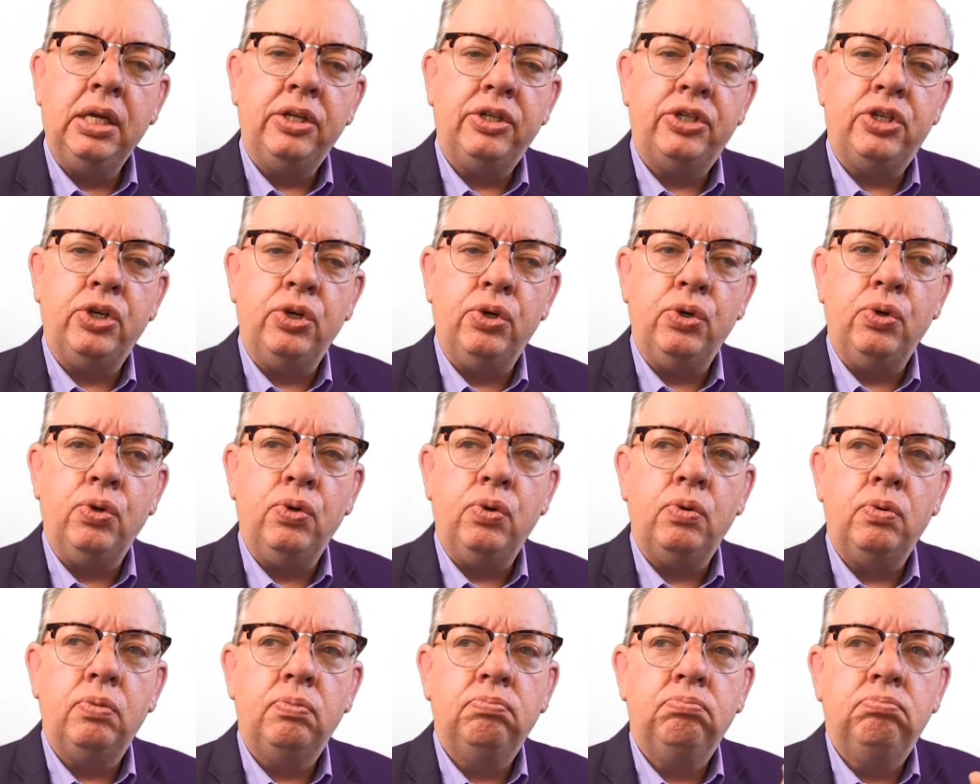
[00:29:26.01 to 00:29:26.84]

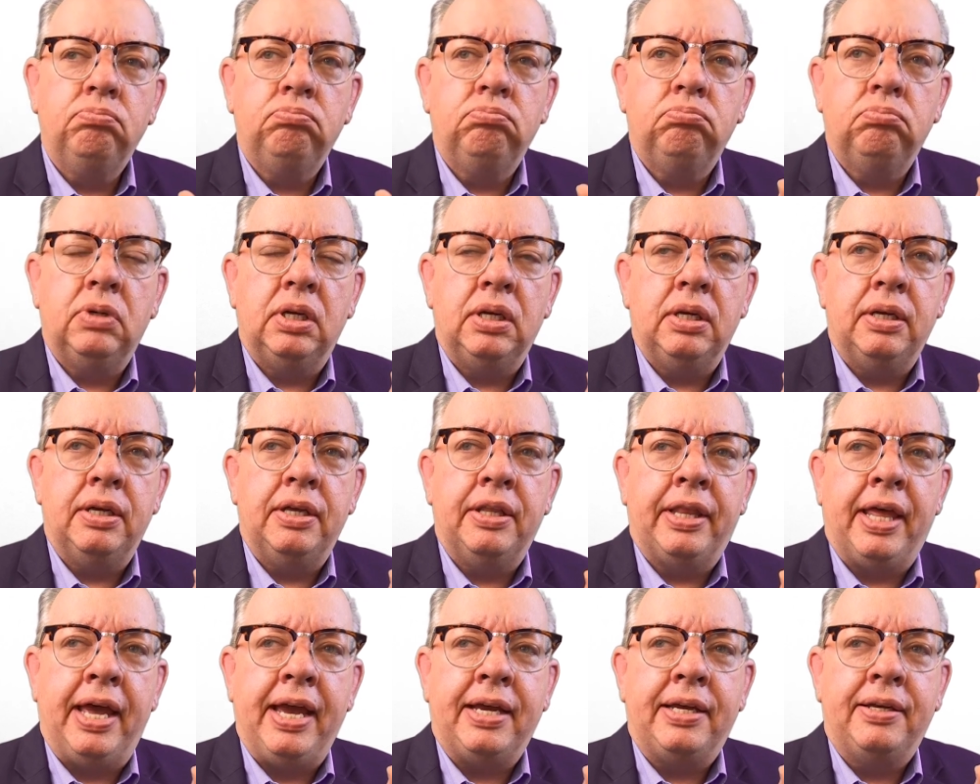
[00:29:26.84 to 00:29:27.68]
to
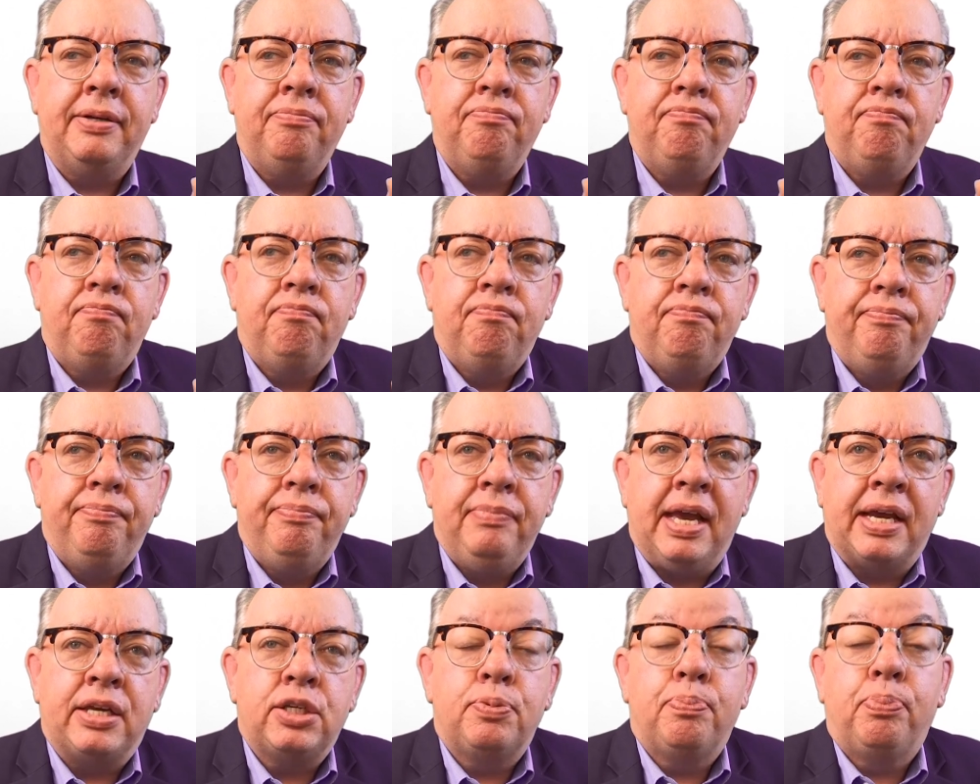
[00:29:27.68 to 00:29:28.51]
like
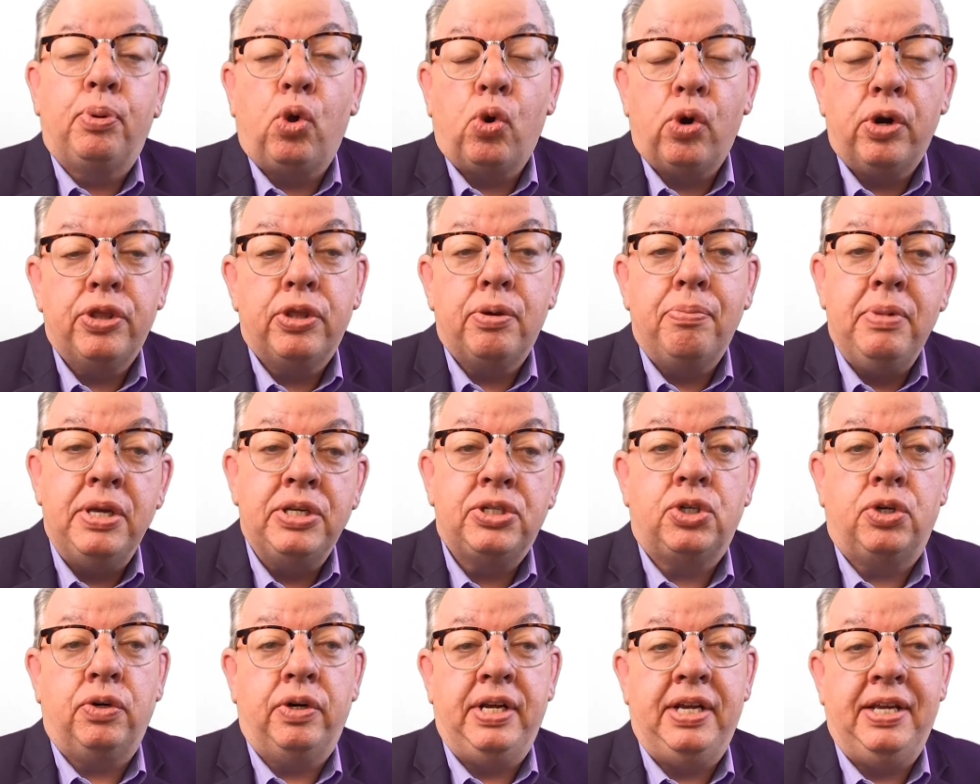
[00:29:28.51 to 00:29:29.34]
explore the
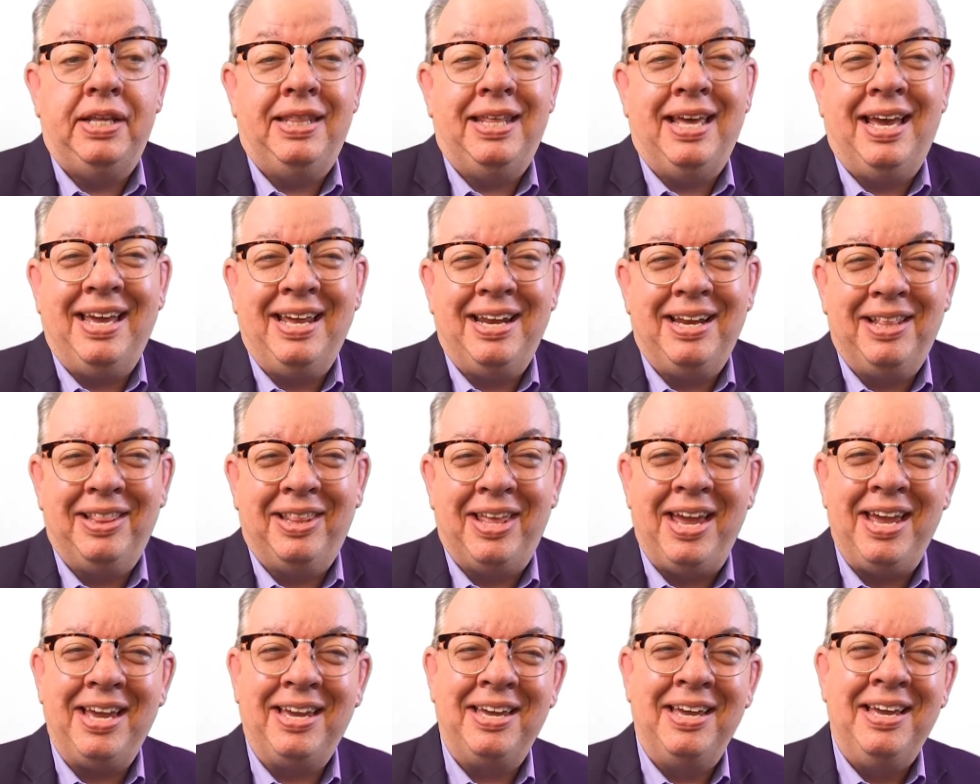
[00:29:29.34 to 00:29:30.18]
mystery that
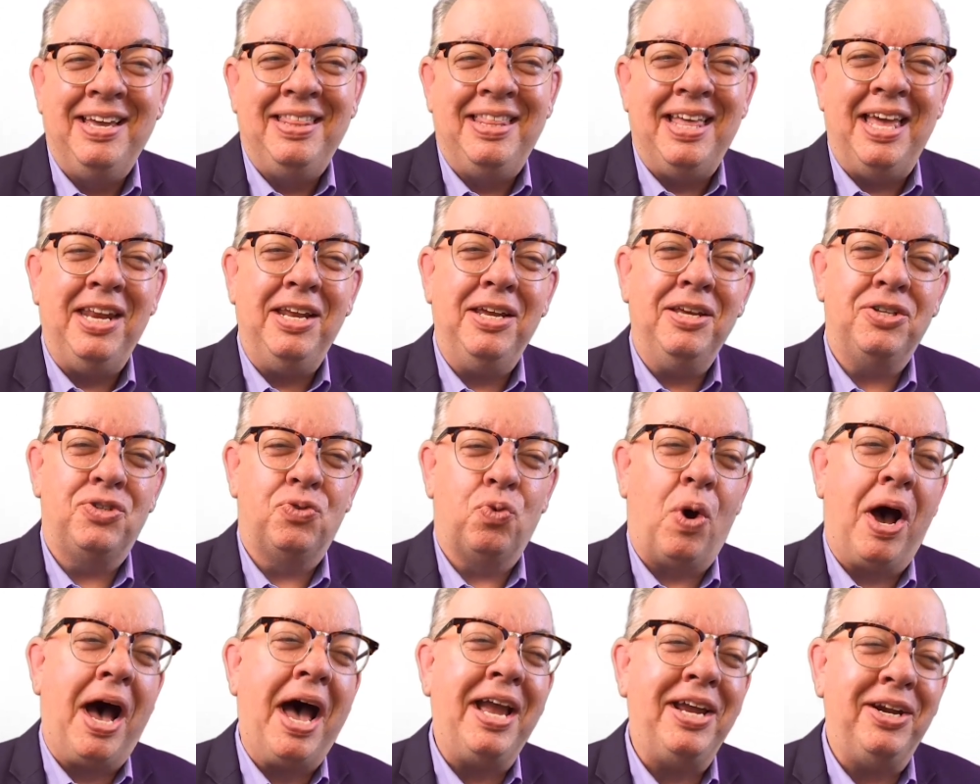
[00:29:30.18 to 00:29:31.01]
is
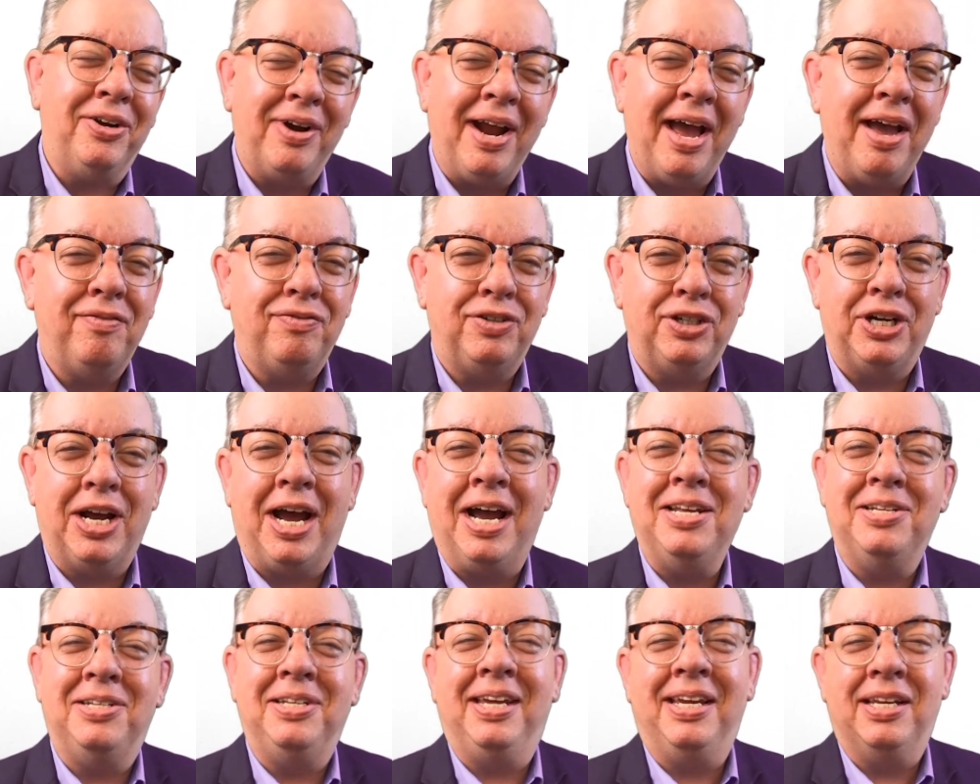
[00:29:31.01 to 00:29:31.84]
why your
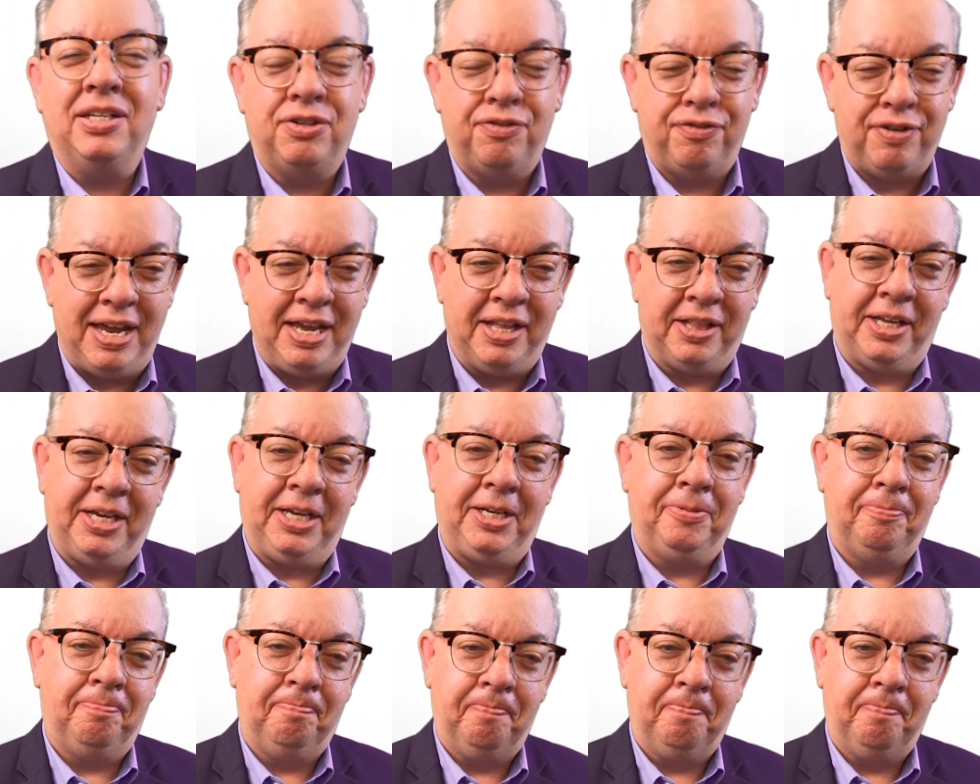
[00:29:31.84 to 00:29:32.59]
advertising is failing.